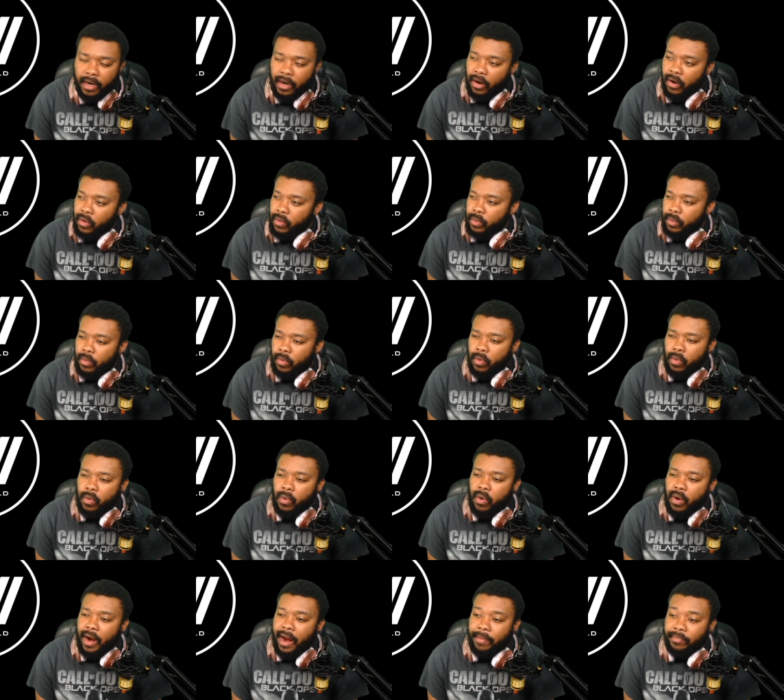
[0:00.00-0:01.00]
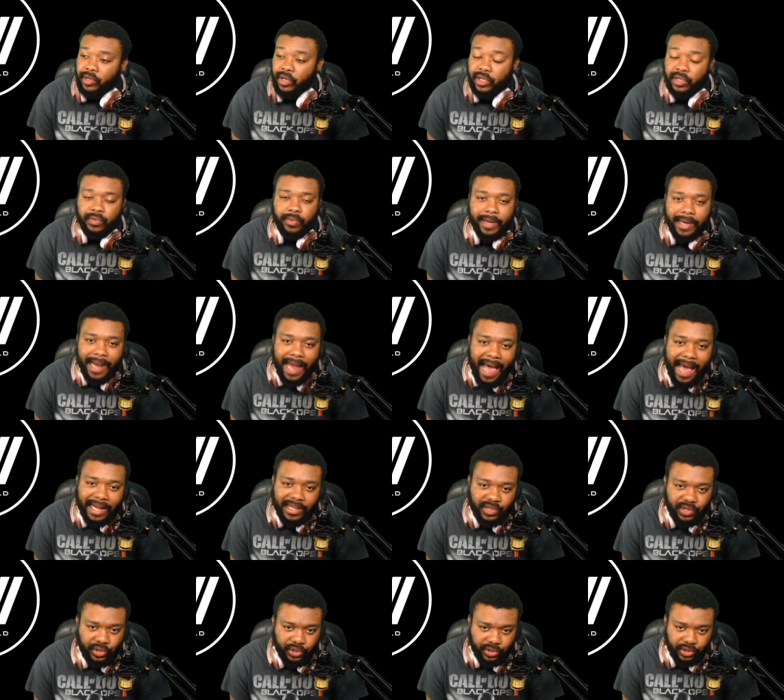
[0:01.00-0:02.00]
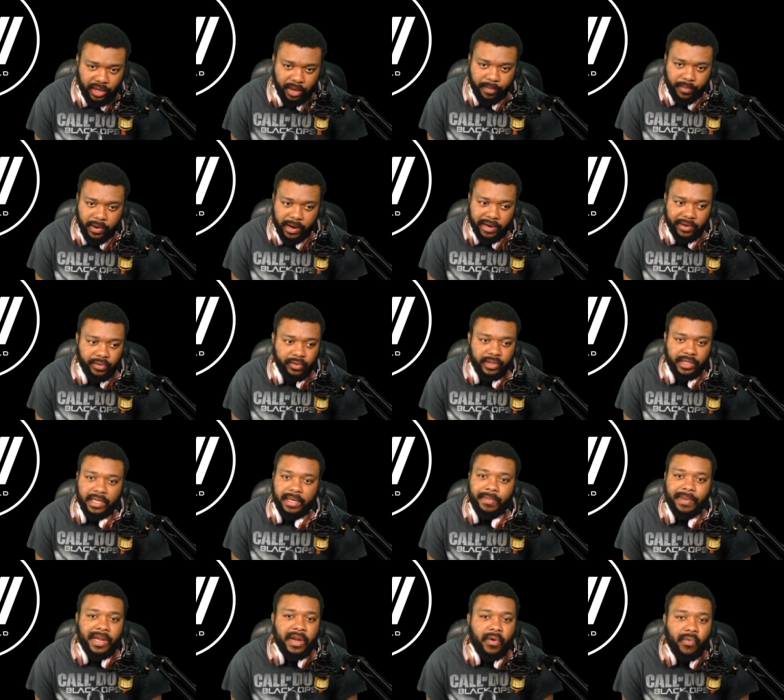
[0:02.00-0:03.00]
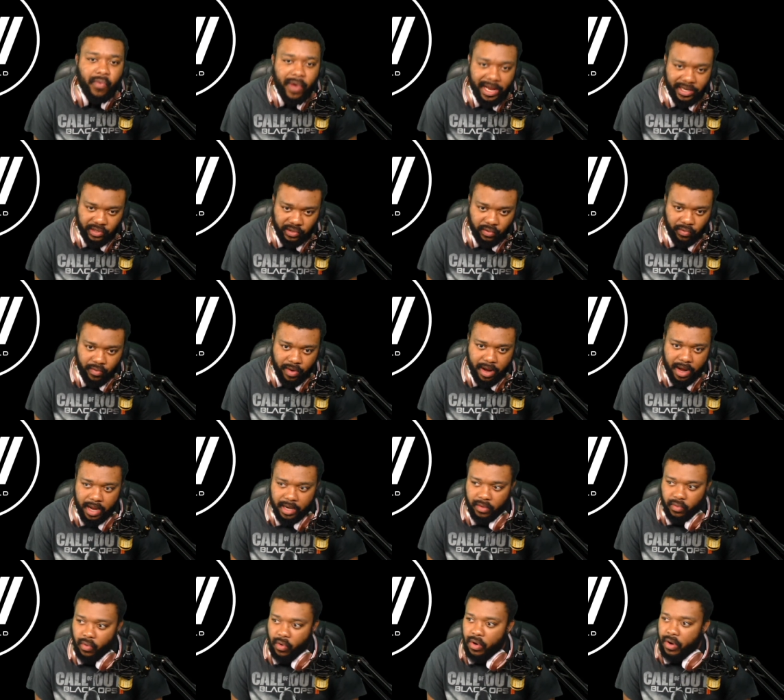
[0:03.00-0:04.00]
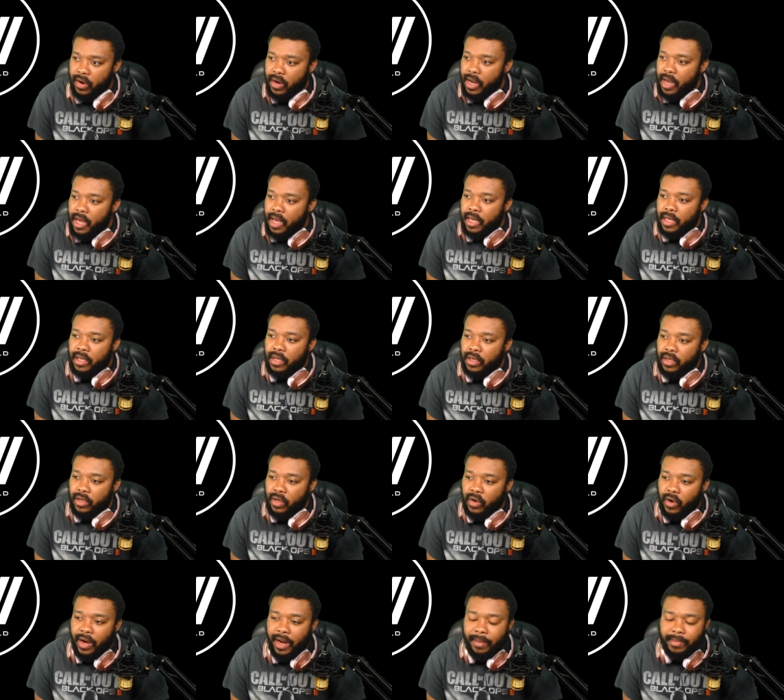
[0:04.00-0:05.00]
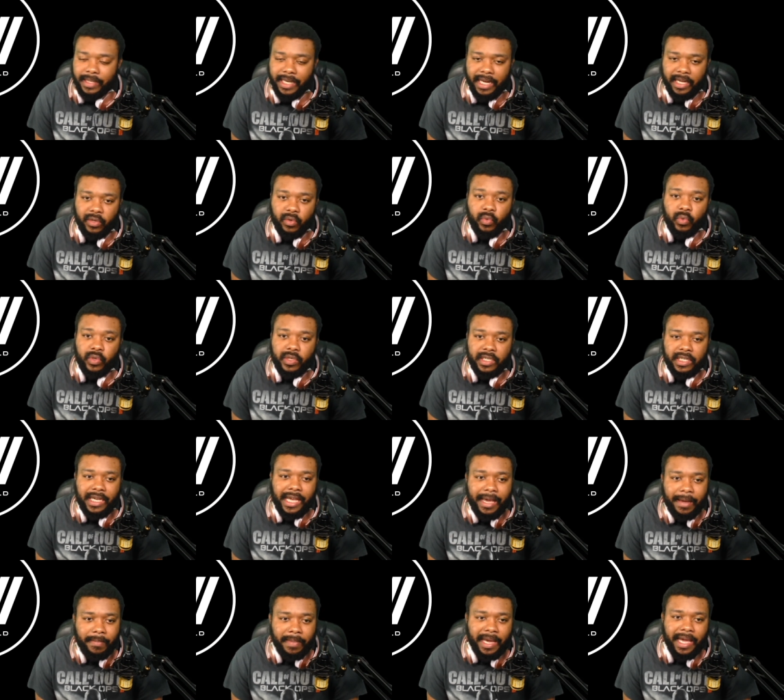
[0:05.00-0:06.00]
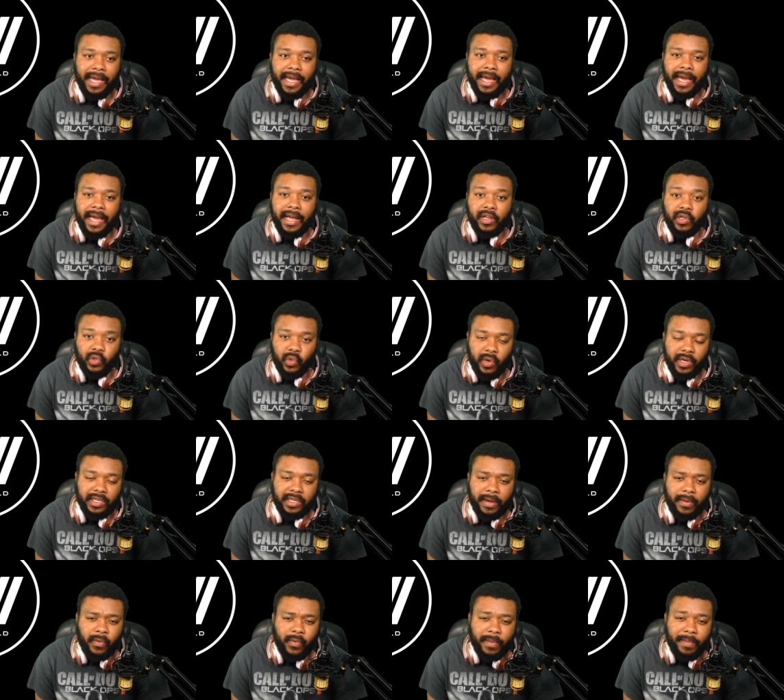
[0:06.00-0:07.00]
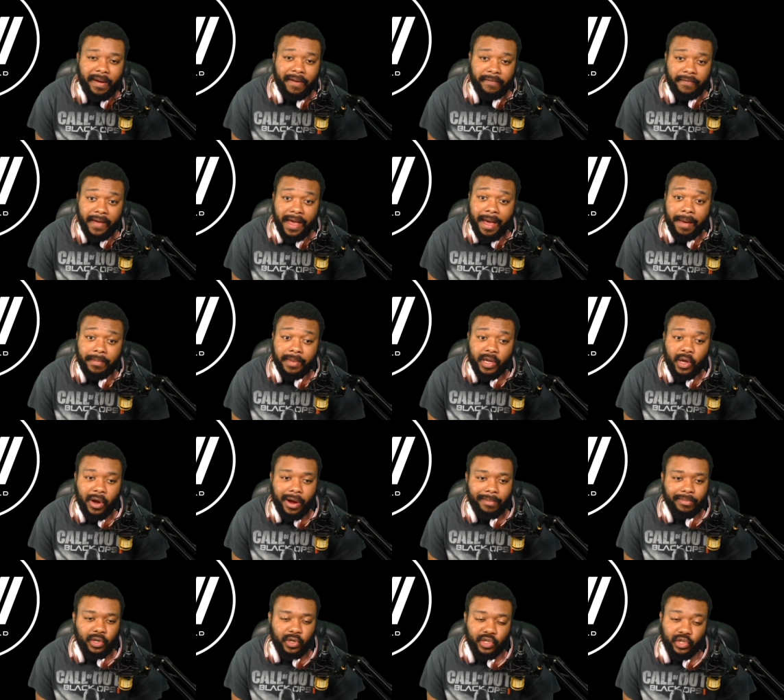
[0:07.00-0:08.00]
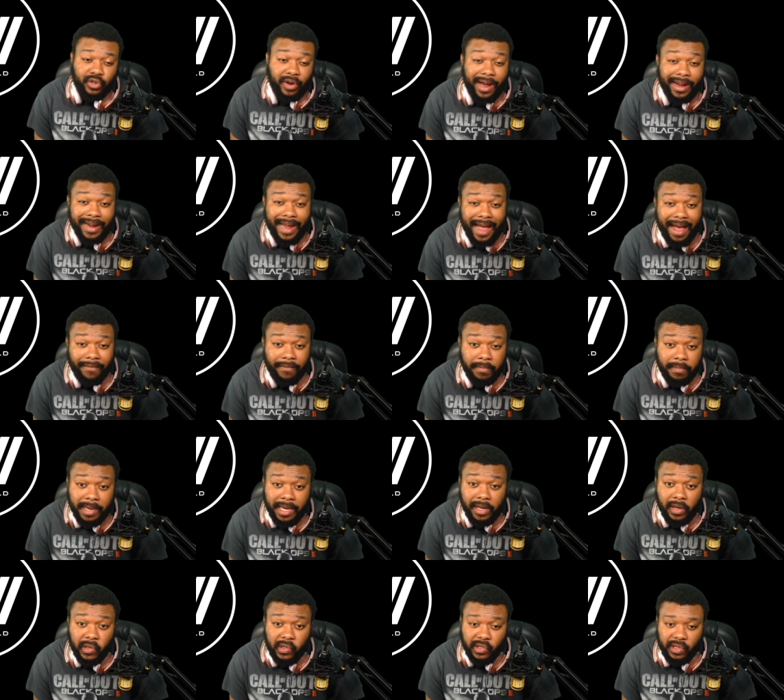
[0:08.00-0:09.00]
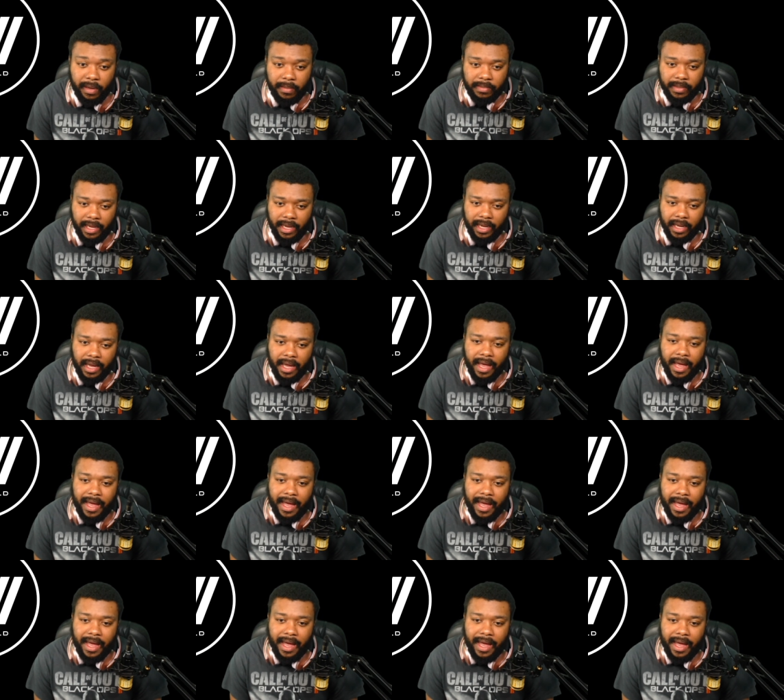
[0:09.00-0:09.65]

or I'm just relaxing somewhere, you see me in a restaurant, or you know what I'm saying, you see me enjoying something with my family, or I'm just trying to have a meal or something,